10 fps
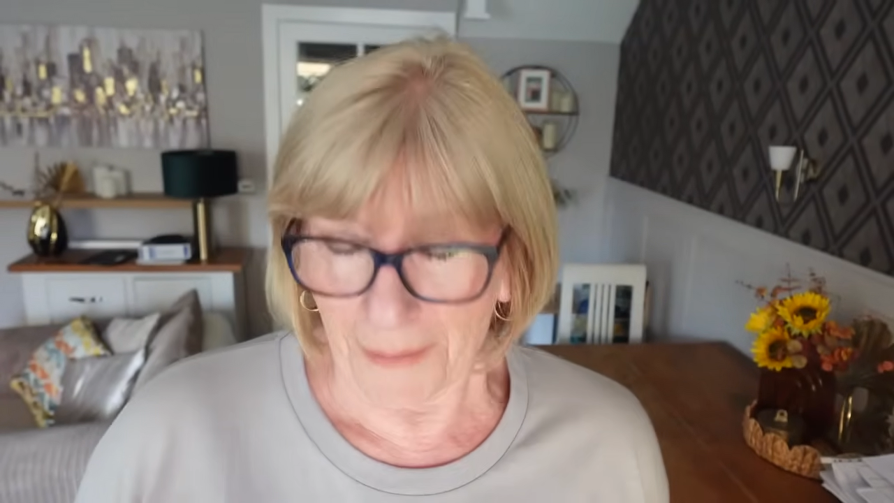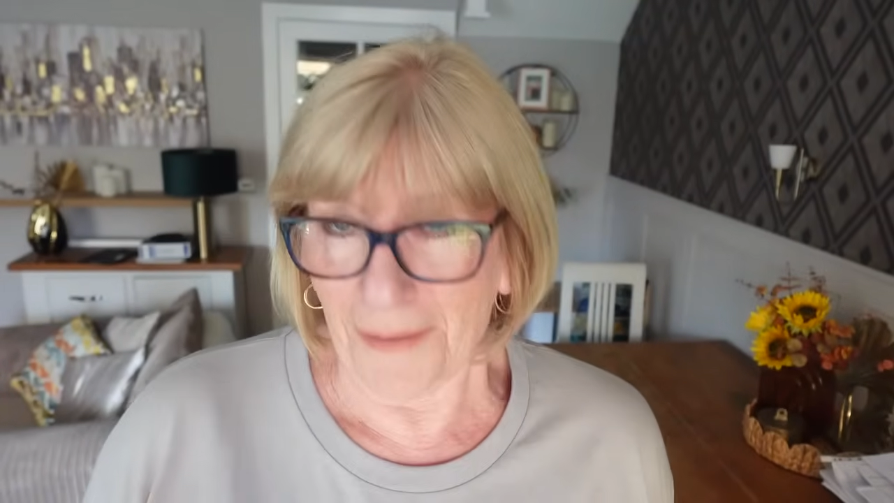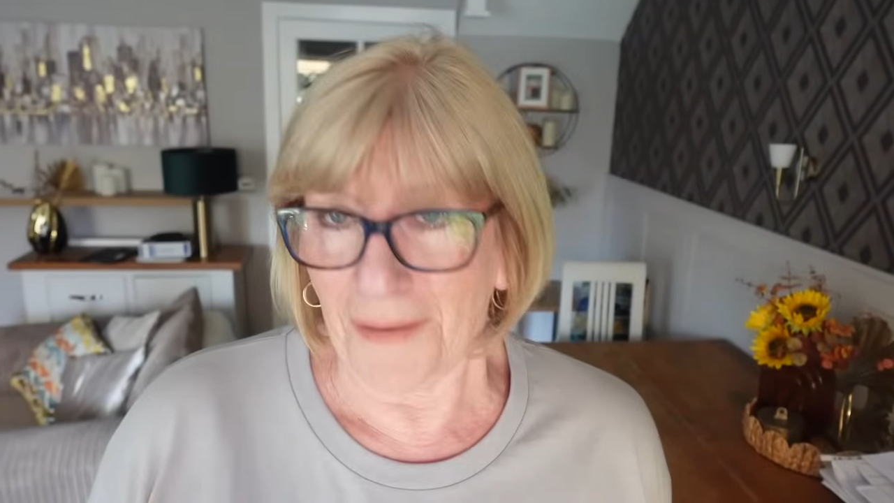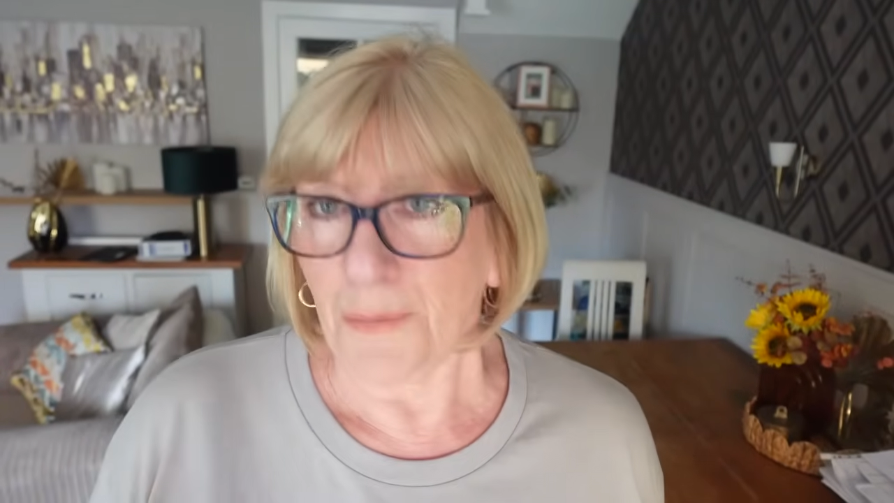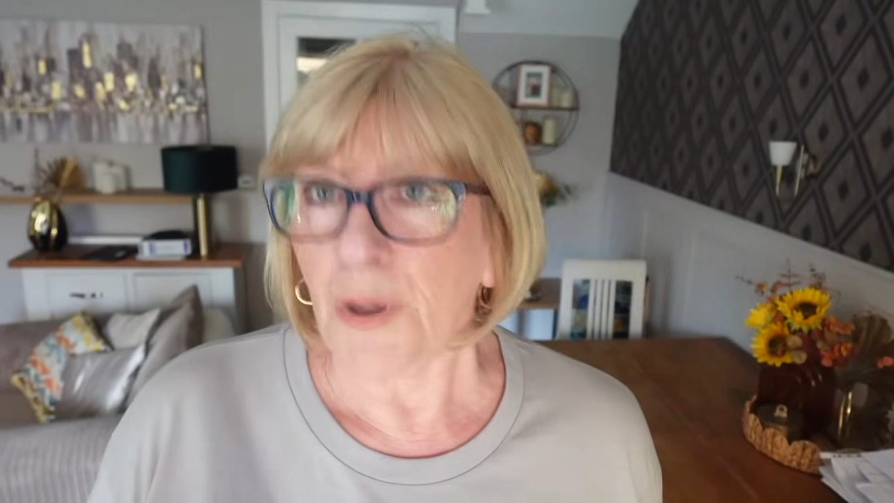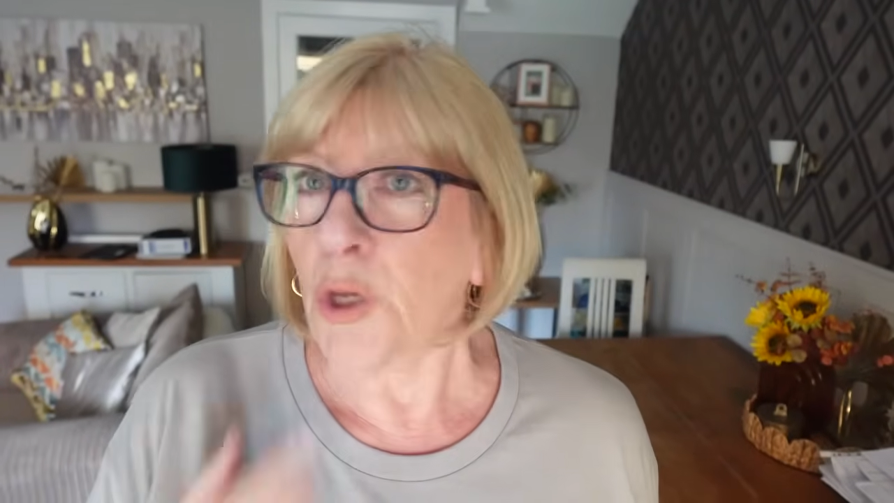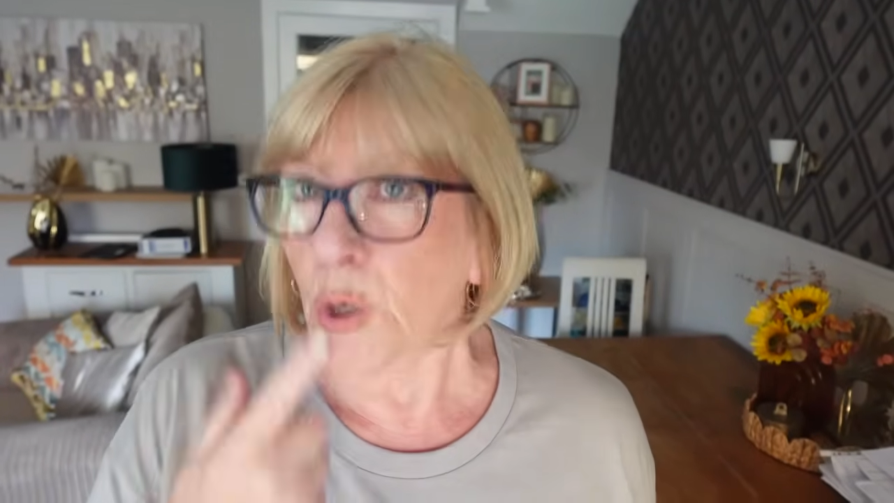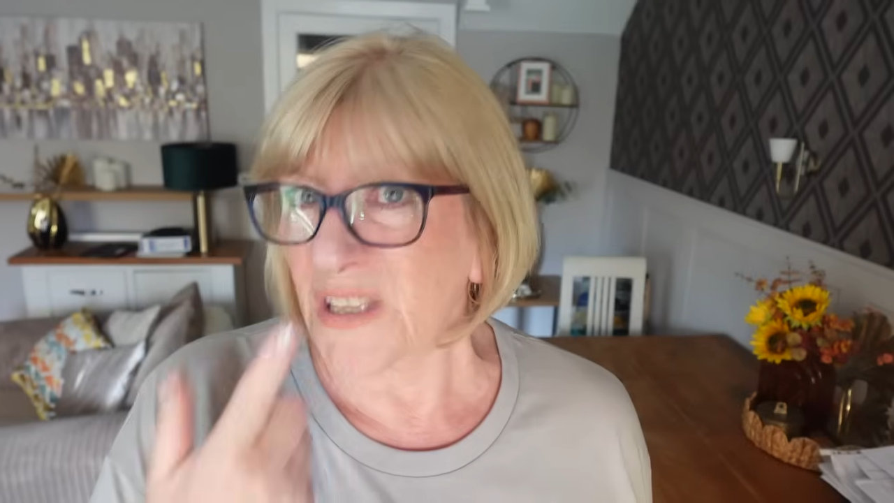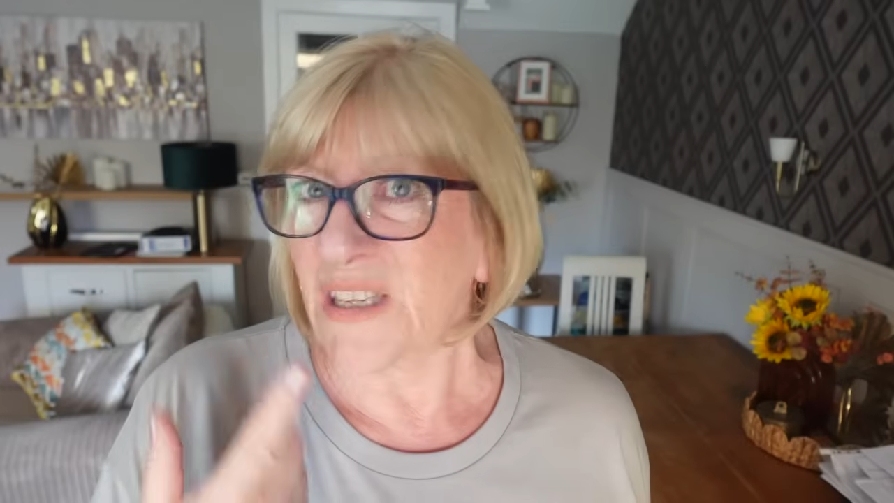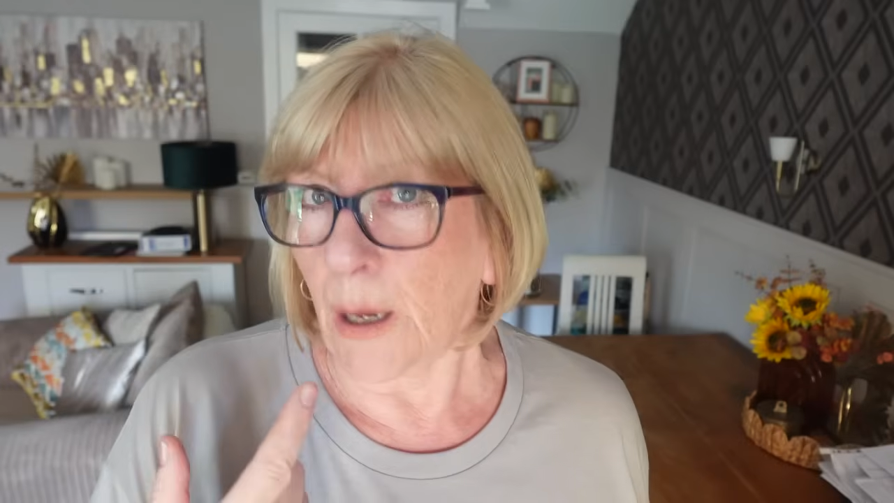and you
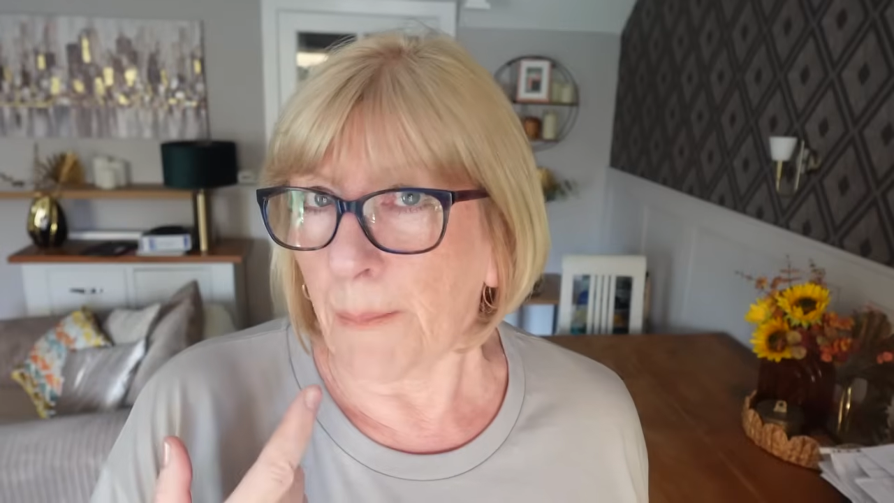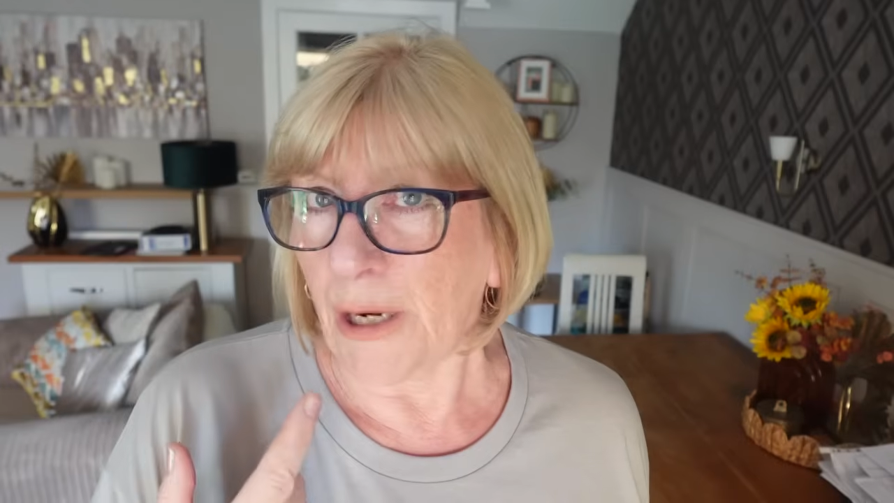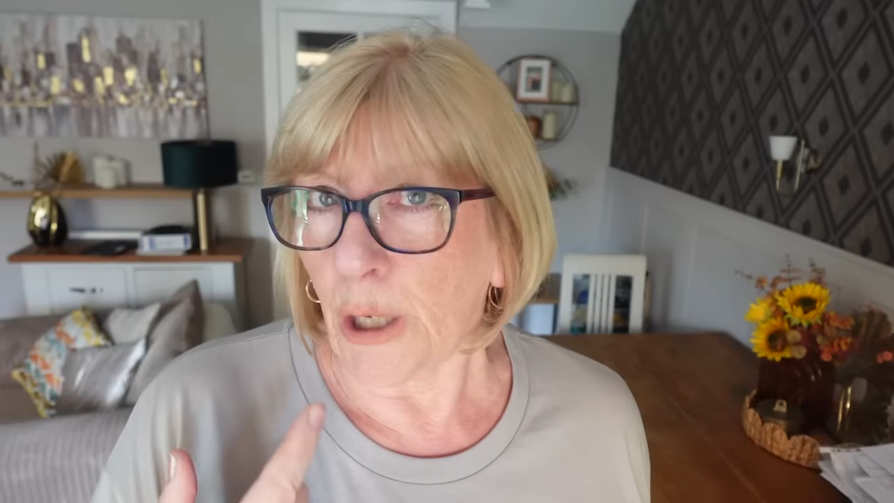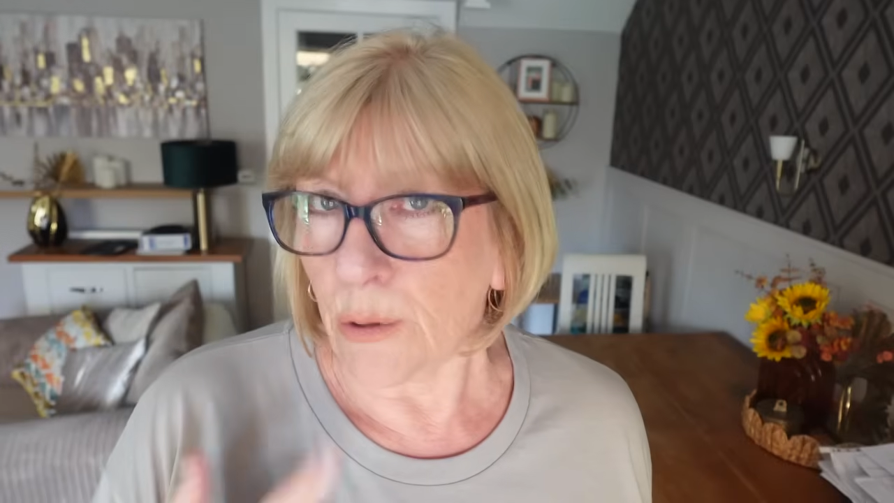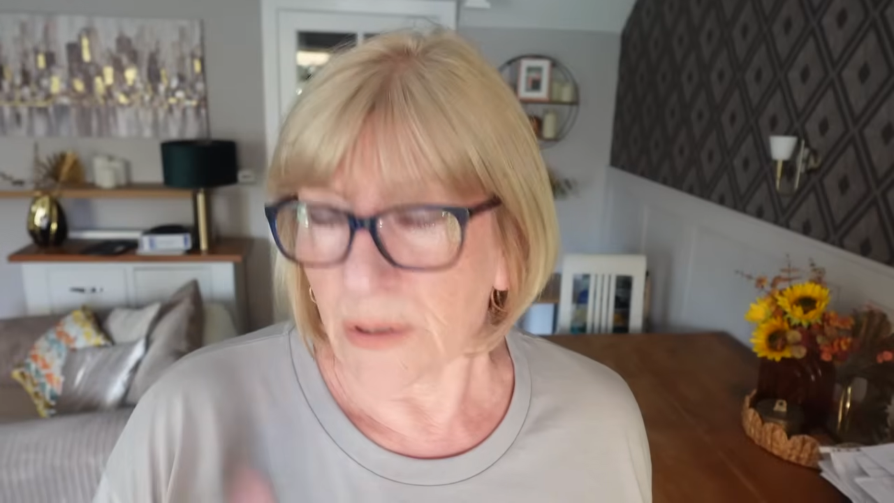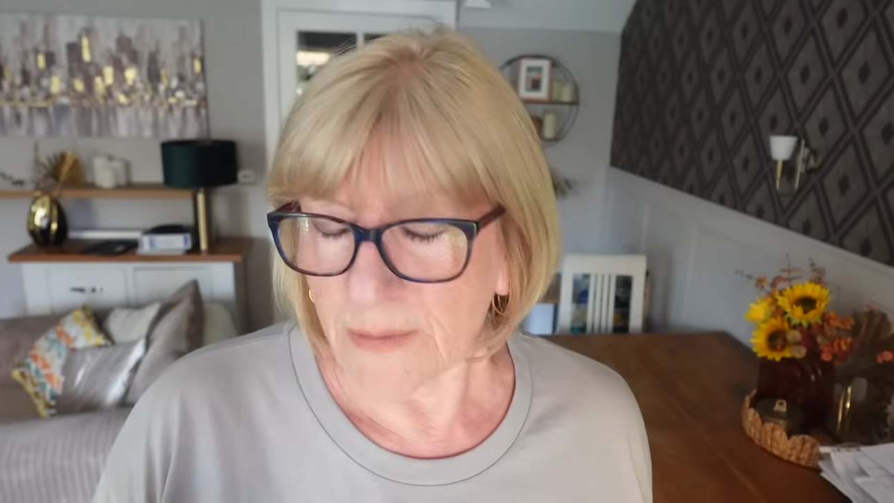can see out my nose,